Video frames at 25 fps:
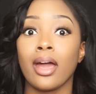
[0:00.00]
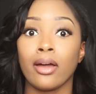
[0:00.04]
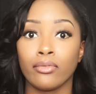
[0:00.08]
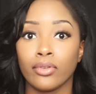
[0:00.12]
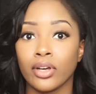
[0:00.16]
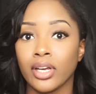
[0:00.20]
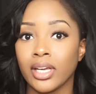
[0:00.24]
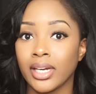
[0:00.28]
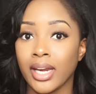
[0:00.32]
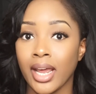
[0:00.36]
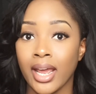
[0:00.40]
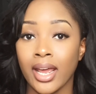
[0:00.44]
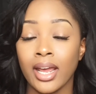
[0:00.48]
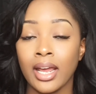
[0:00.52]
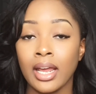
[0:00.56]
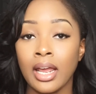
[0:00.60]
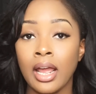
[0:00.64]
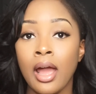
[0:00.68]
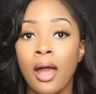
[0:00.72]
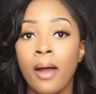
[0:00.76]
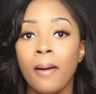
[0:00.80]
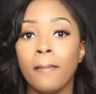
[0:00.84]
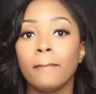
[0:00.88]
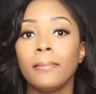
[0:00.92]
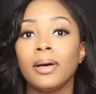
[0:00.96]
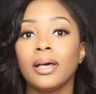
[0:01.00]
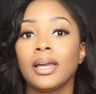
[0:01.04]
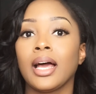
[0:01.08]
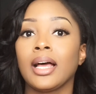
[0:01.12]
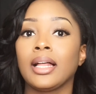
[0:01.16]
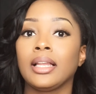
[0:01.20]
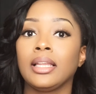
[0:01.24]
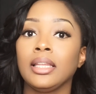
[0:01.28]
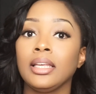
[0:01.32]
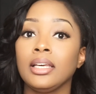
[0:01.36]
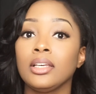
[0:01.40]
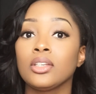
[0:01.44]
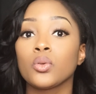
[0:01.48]
every day, but
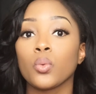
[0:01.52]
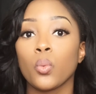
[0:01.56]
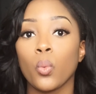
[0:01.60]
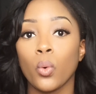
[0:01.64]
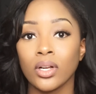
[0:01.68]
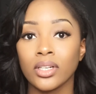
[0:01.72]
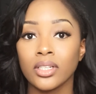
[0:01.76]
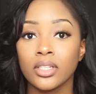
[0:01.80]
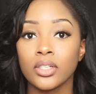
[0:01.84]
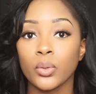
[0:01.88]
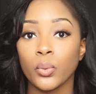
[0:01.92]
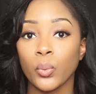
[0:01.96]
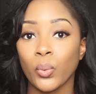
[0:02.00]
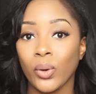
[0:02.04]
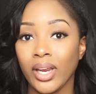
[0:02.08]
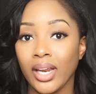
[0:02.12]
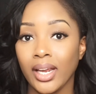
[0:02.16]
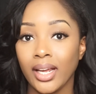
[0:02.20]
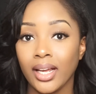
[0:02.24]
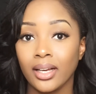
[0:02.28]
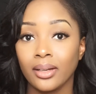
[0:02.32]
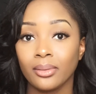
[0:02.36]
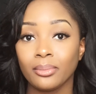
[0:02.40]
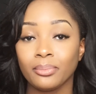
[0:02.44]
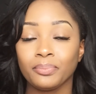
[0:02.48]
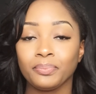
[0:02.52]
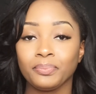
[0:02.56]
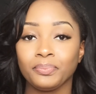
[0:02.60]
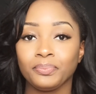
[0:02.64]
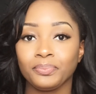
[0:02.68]
at least once a week.